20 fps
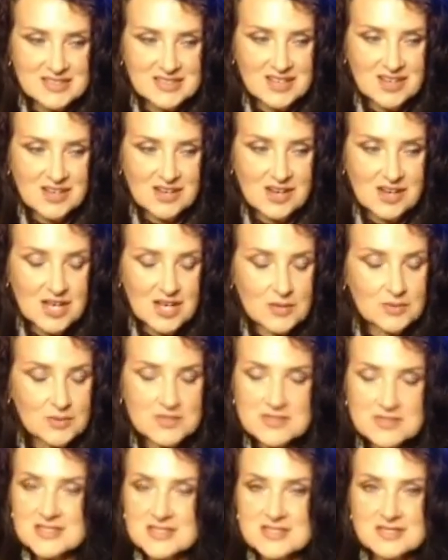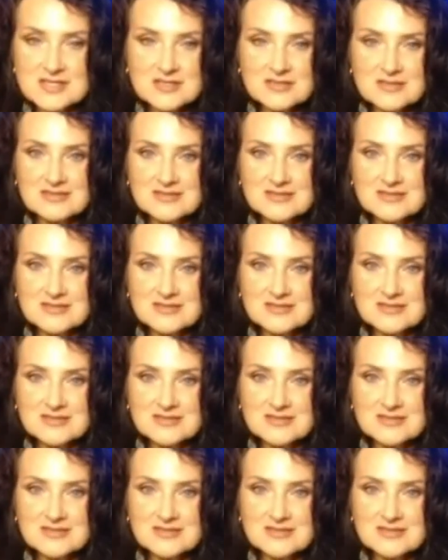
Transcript: I was